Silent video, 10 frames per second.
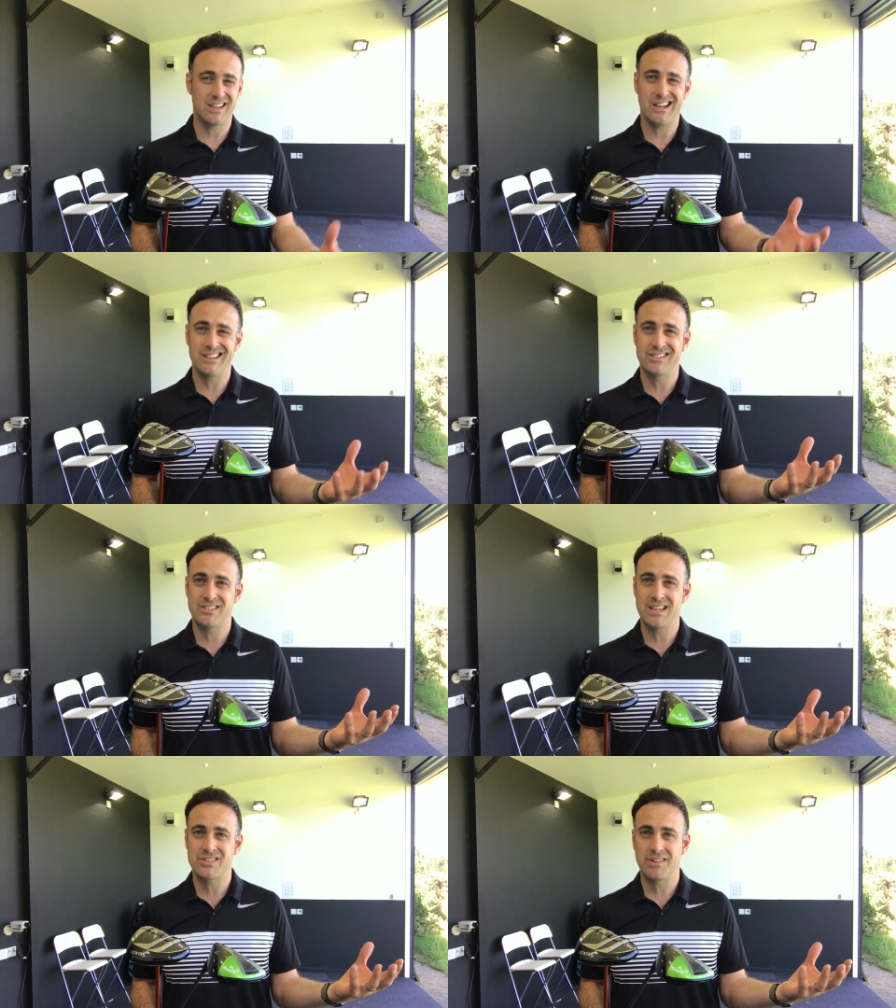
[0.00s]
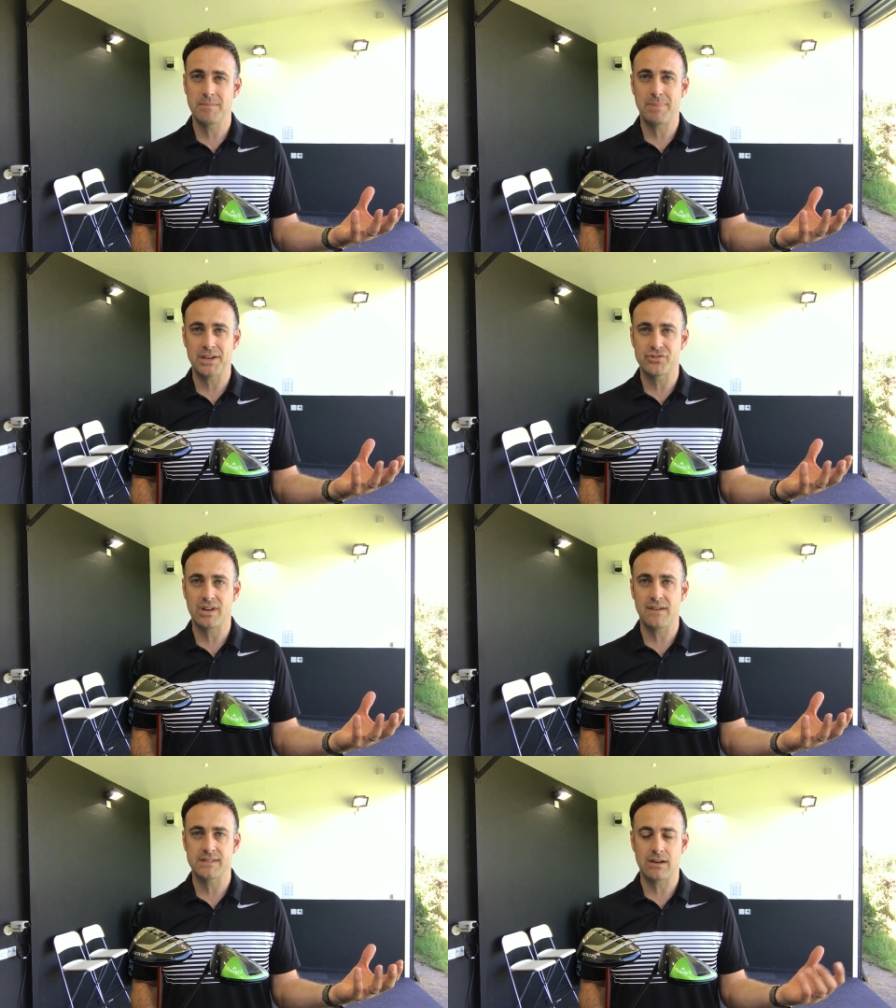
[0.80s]
And is there any bad
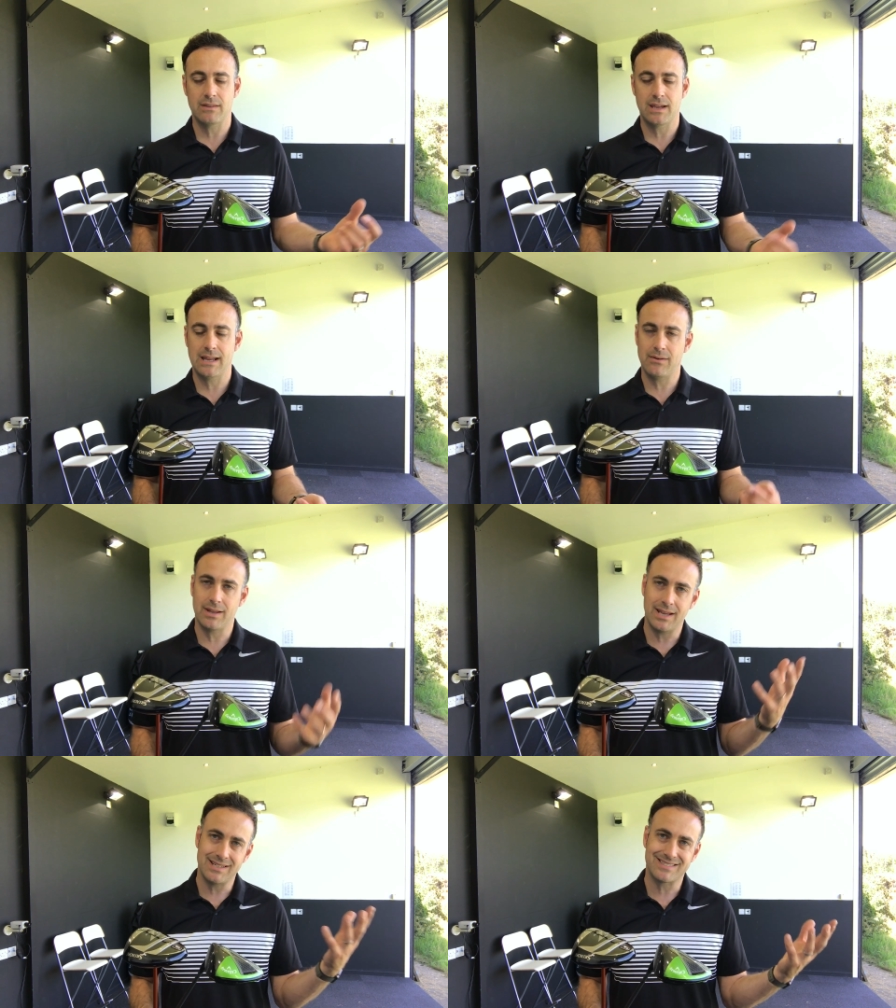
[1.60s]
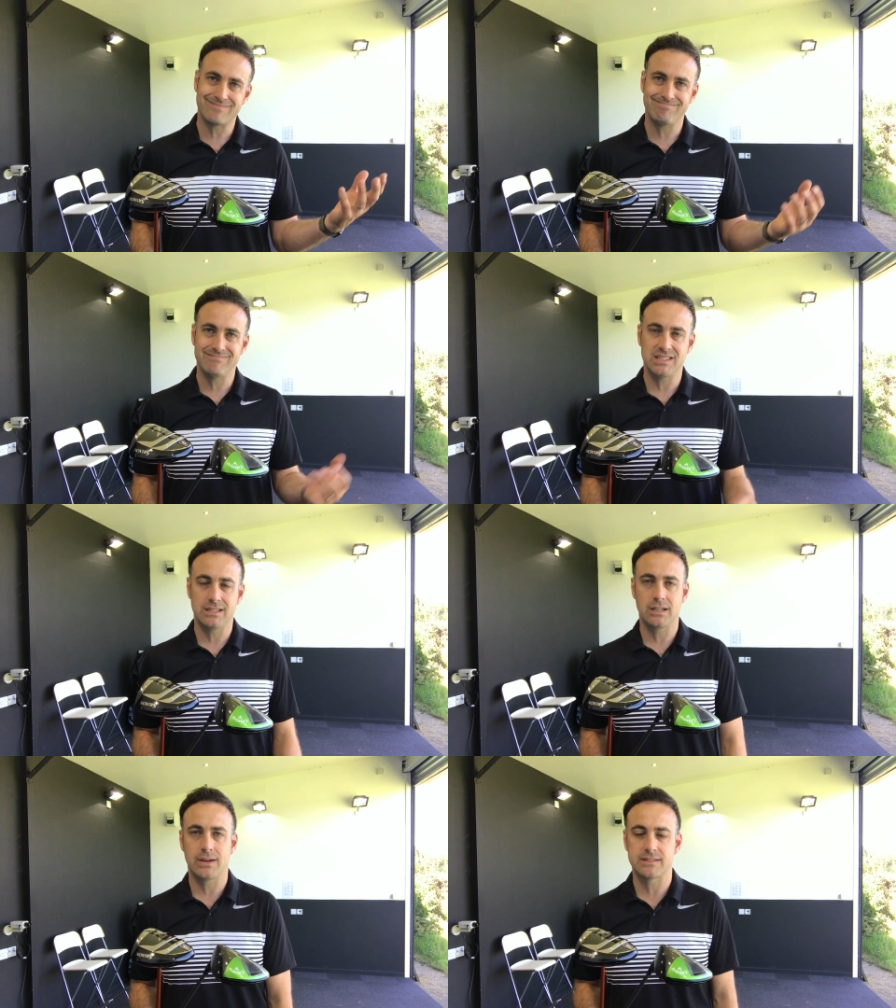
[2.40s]
drivers out there nowadays?
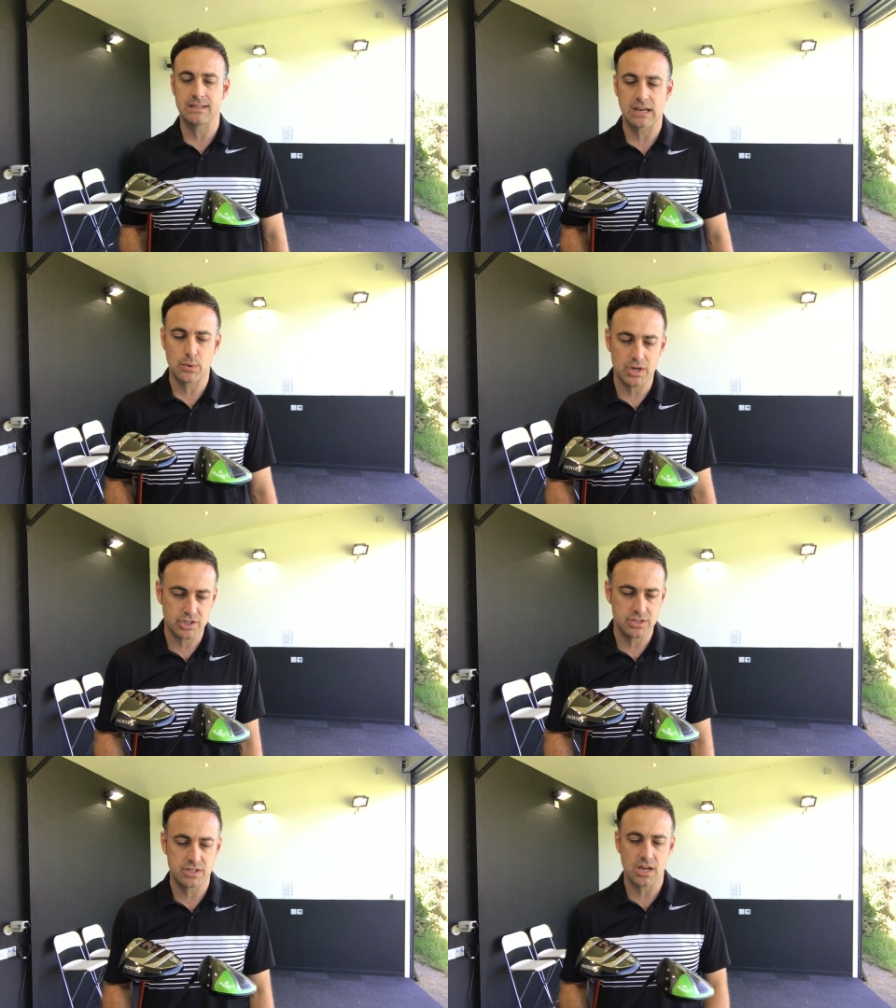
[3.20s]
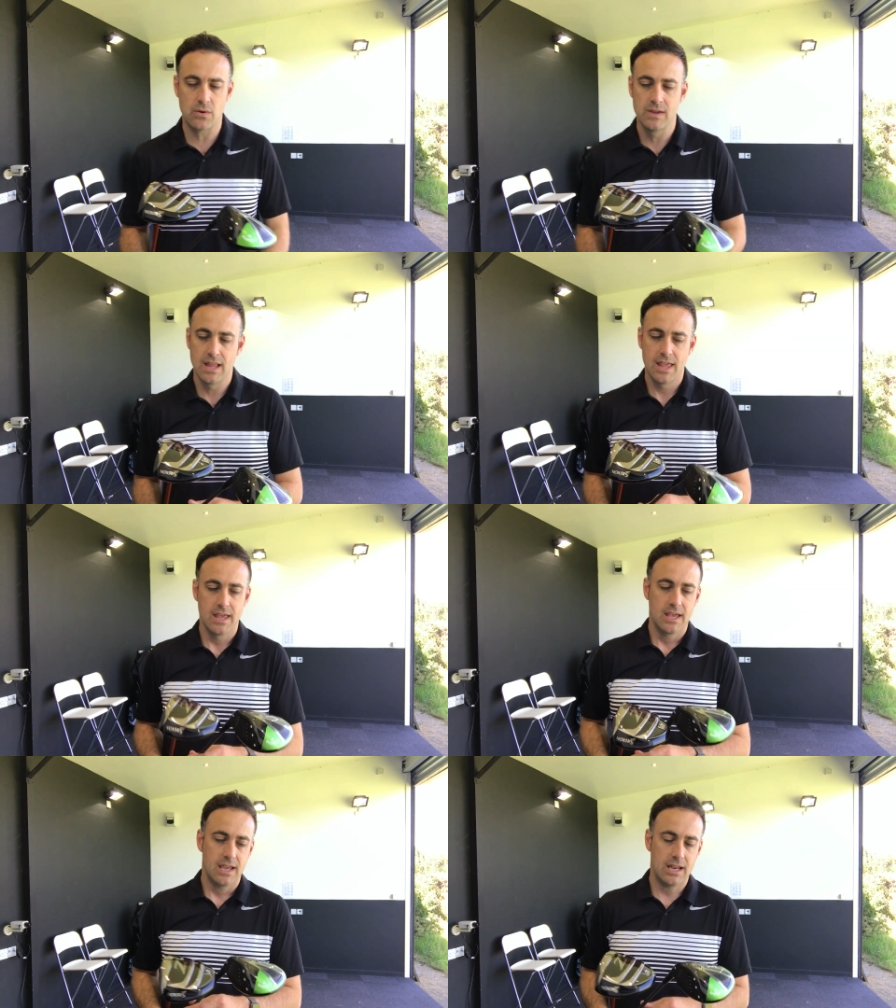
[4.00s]
You've got to ask that question. So,
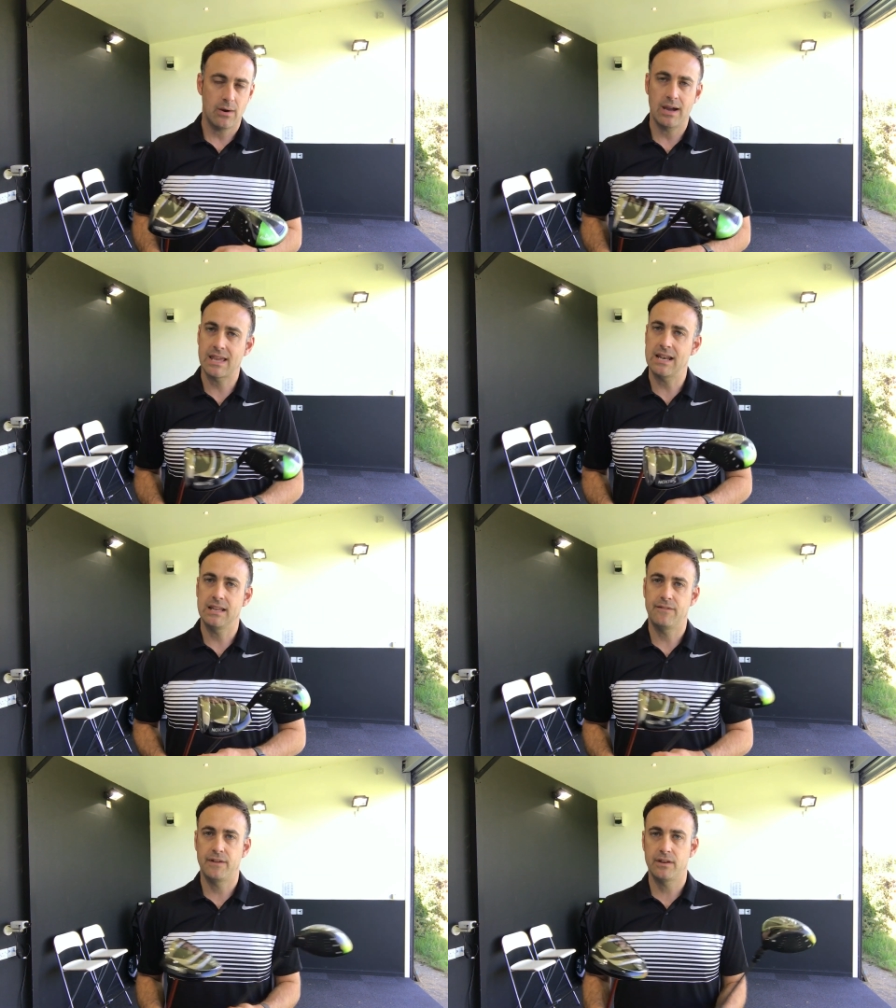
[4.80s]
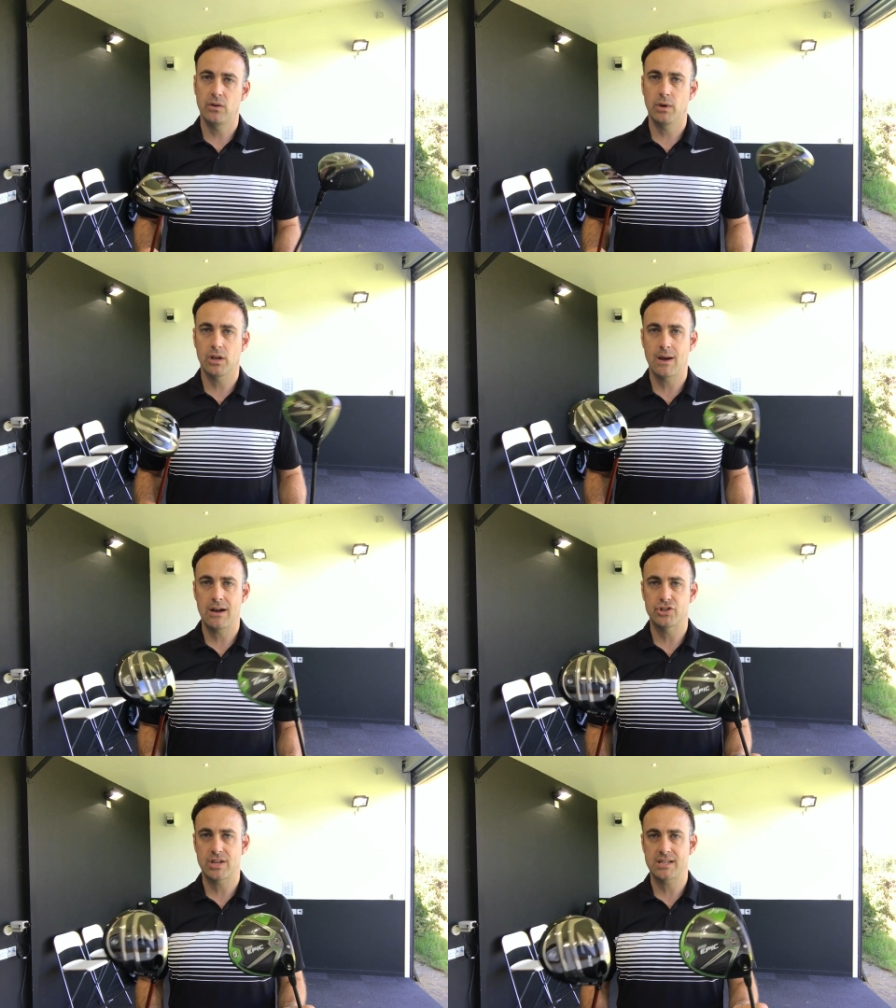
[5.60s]
you know, again, if you do want to go
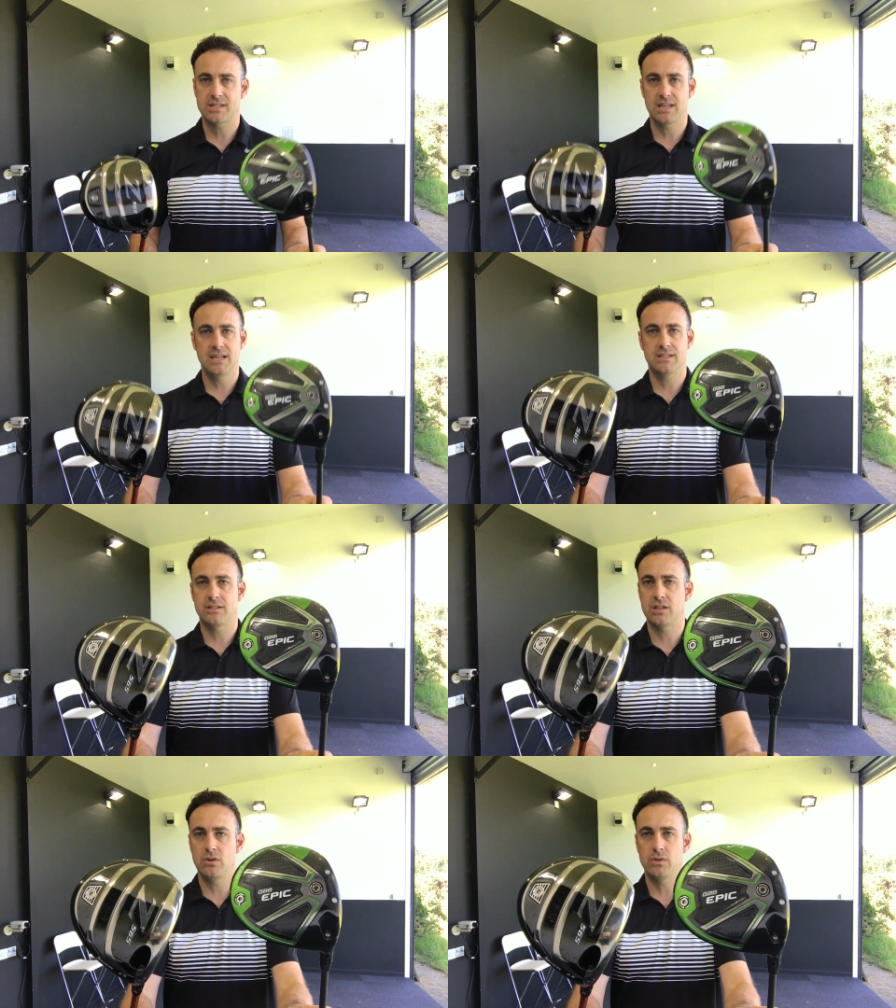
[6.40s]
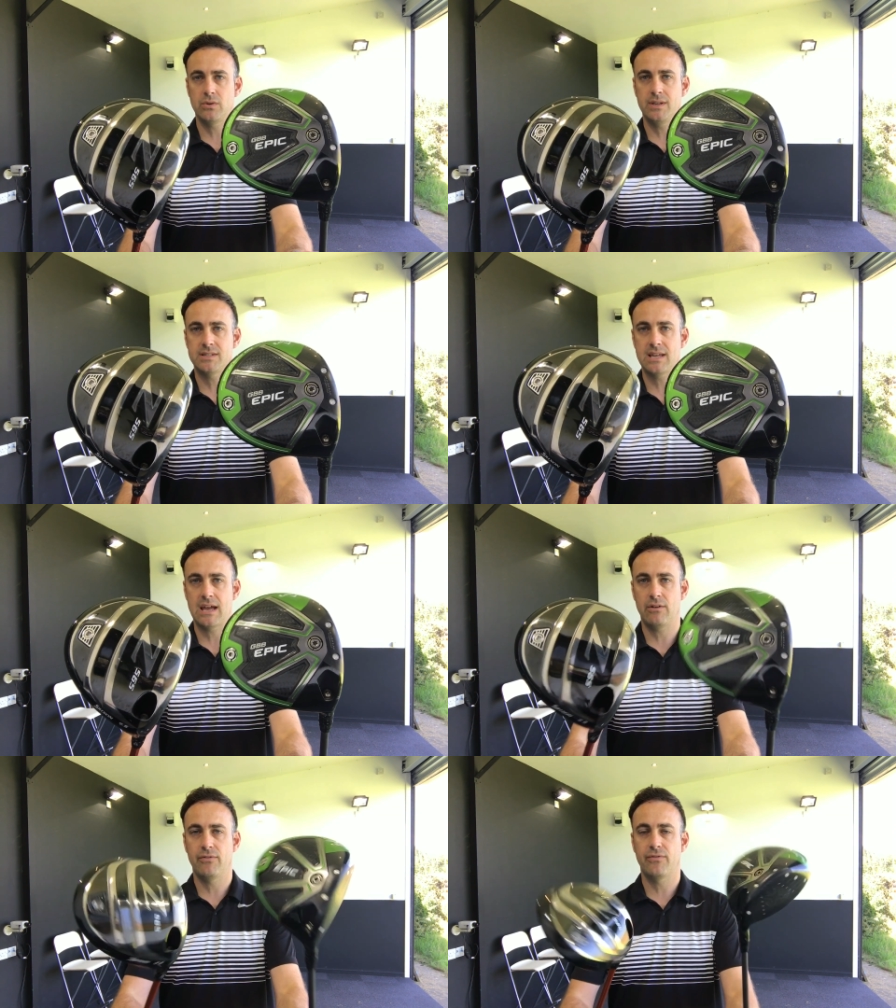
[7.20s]
out and test these, do it
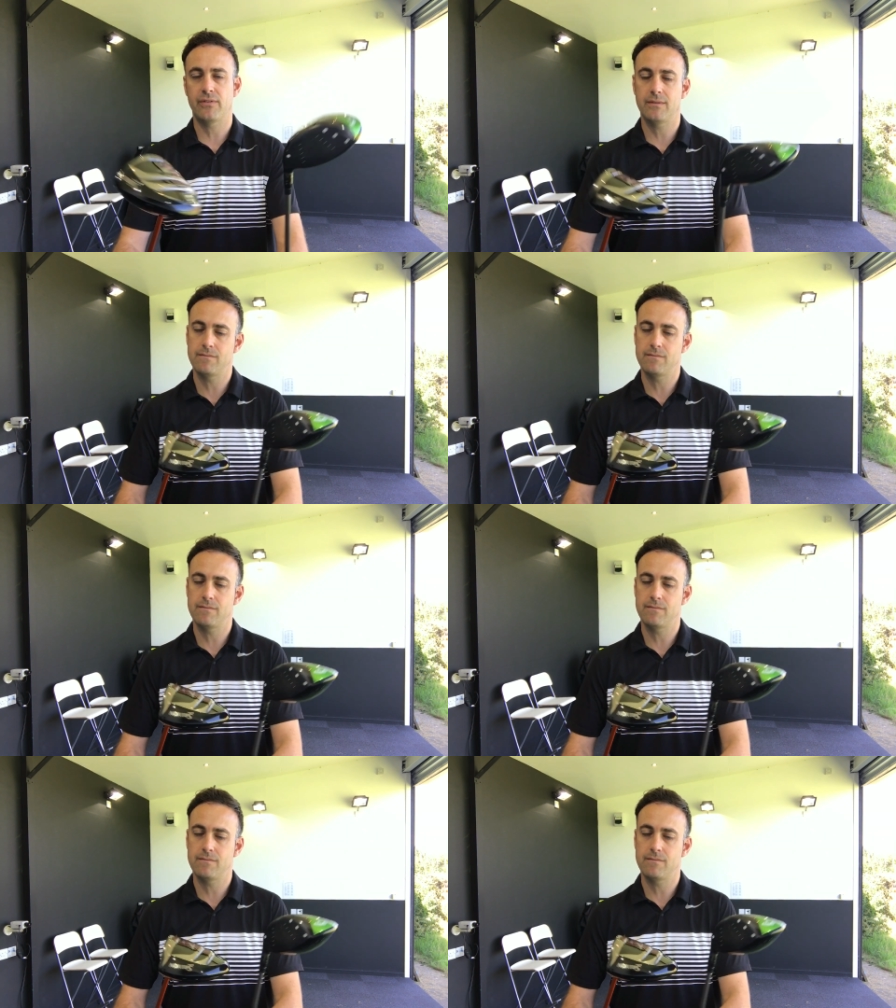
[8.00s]
yourself.